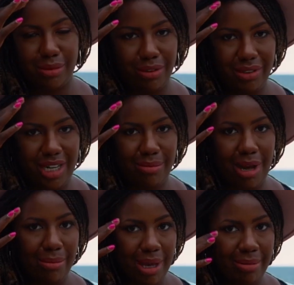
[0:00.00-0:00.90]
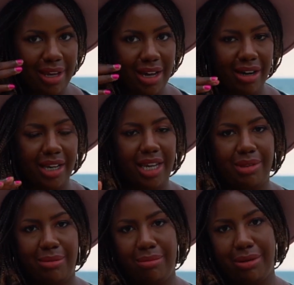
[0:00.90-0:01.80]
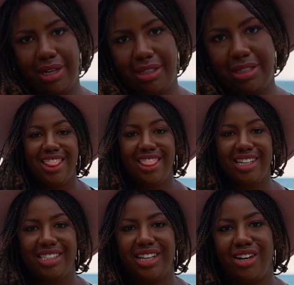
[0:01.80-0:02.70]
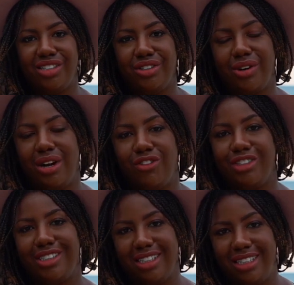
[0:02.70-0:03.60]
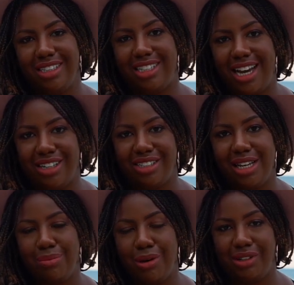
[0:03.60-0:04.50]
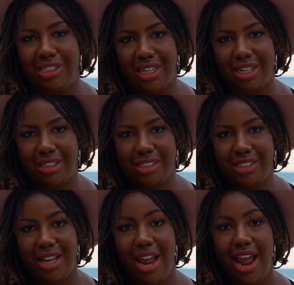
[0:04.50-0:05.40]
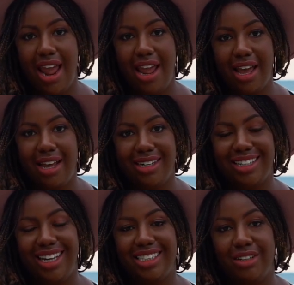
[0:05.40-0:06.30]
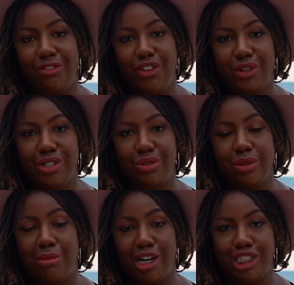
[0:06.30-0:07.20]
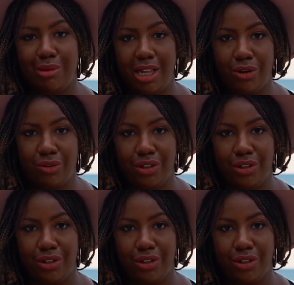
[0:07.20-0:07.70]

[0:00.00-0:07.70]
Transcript: smooth down my baby hair and keep them in place. This is also great for sleek styles like ponytails, and it's infused with marshmallow